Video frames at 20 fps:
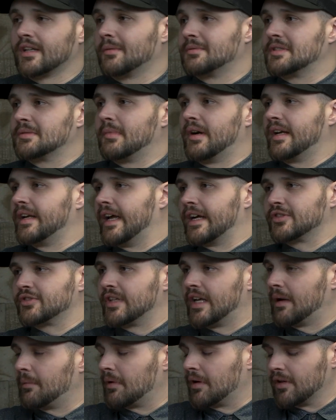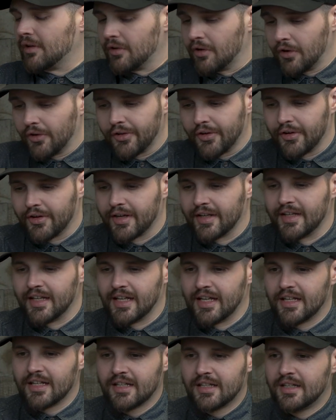thing comes to mind actually happened a little earlier
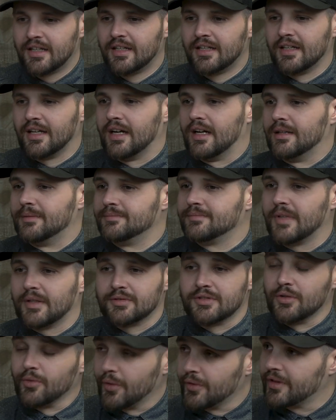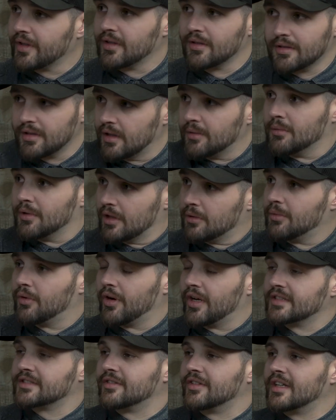today. Um, I was dealing with a, a, little
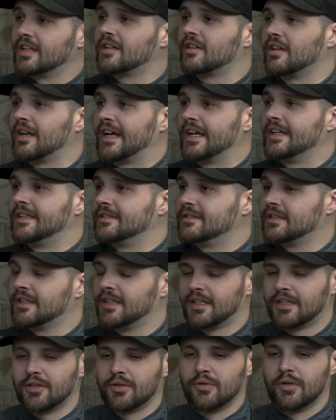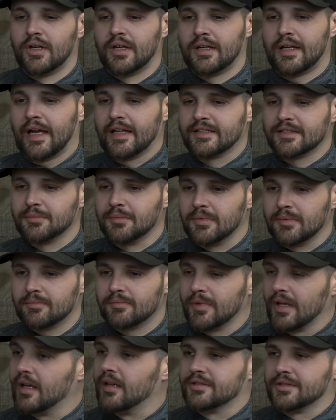more escalated client who uh, had some
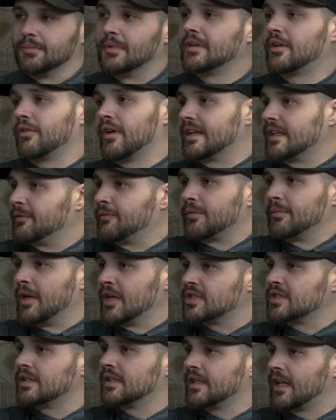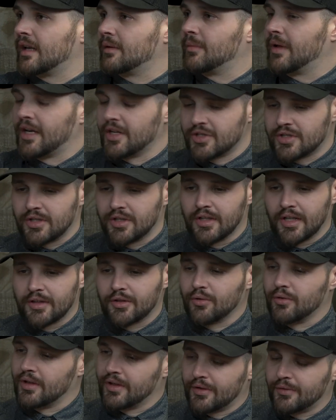uh, some incorrect information that managed to
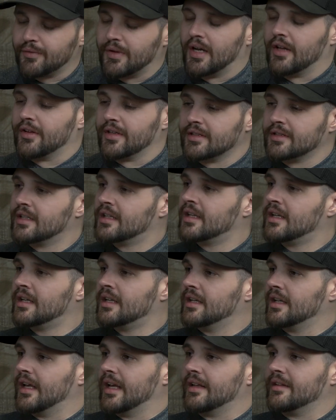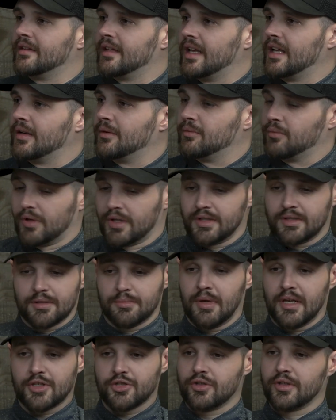get through on their filing and they wanted
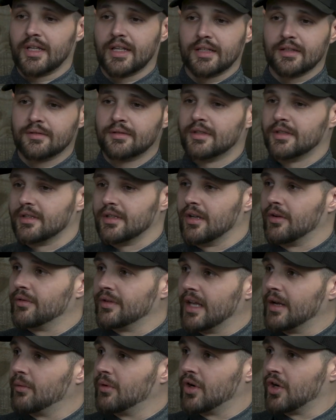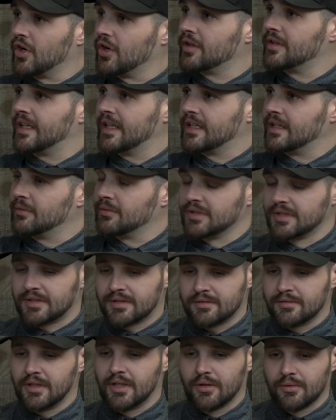to make sure that you know they were heard, that it
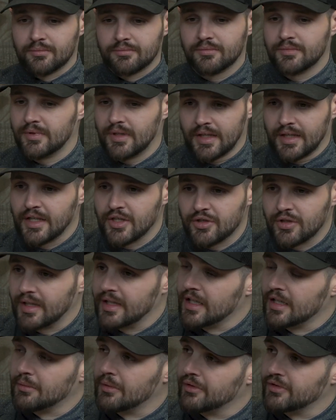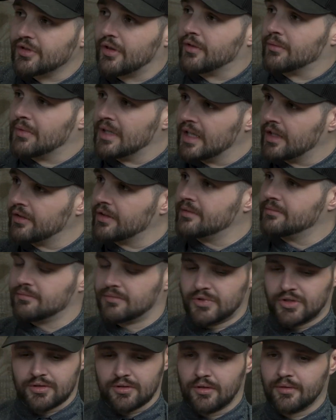was you know an issue that needed to be resolved immediately.
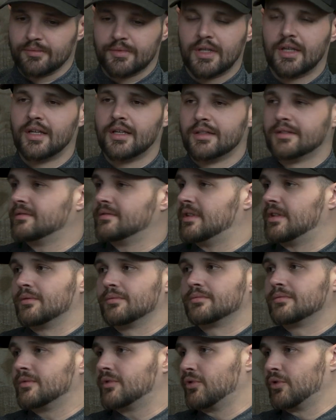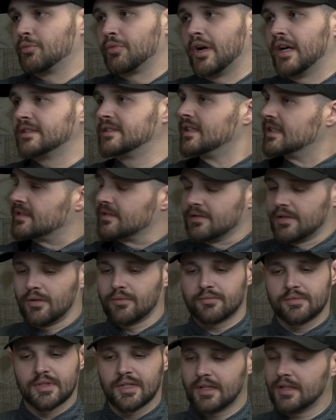So, you know, through the process, you
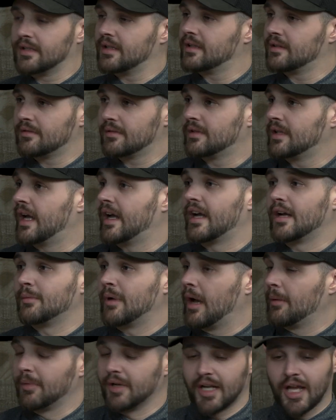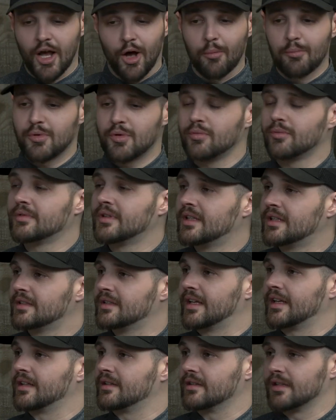know, I'm happy to help you.
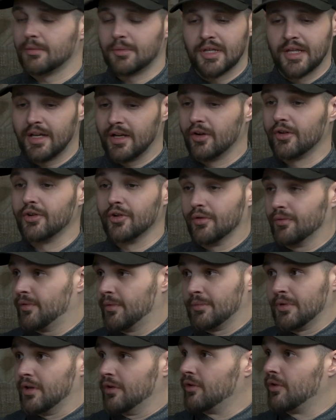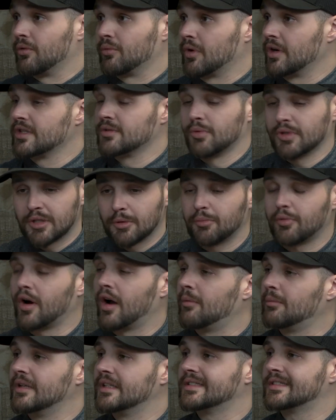Like, let me hear you from your own words what the
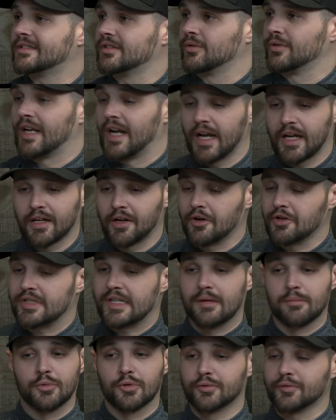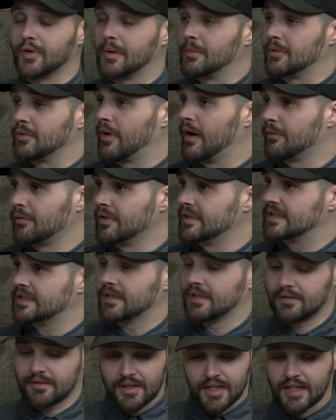problem is, so that I can understand both frame the
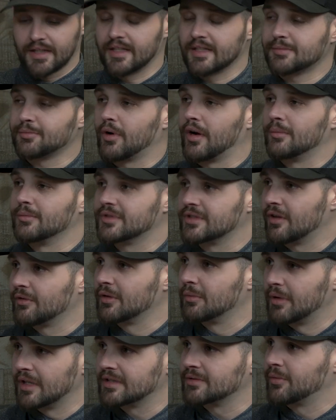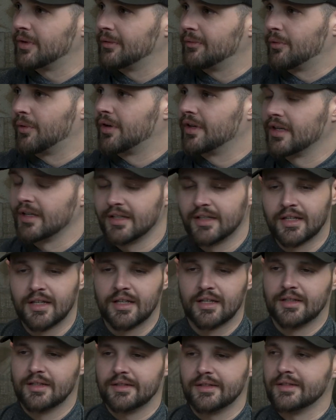reference and get this problem solved the best way for you.
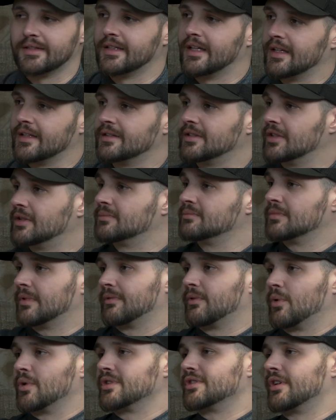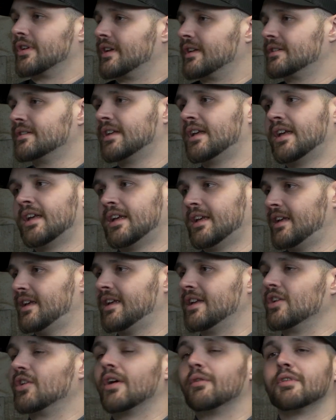And then, you know, of course, you're gonna
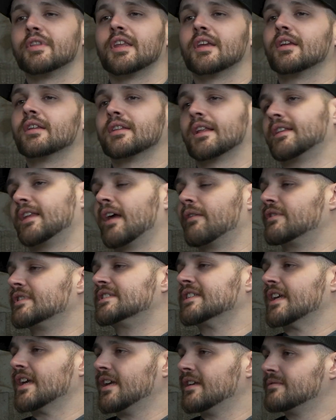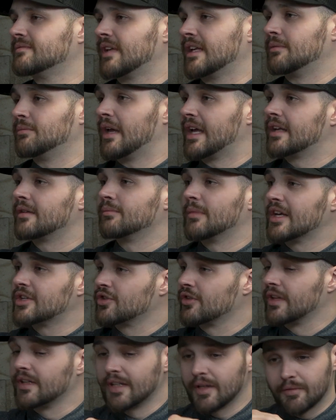hear everything that they have to say and yep. make make
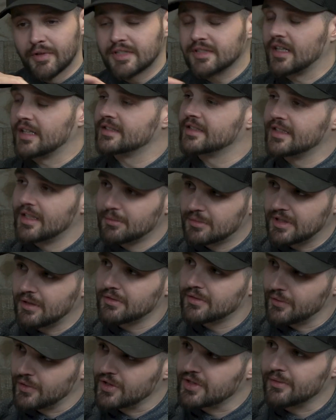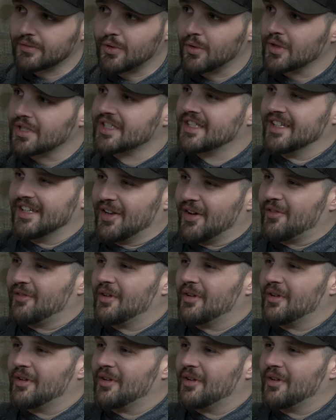sure that they've exhausted themselves first, of course, you know,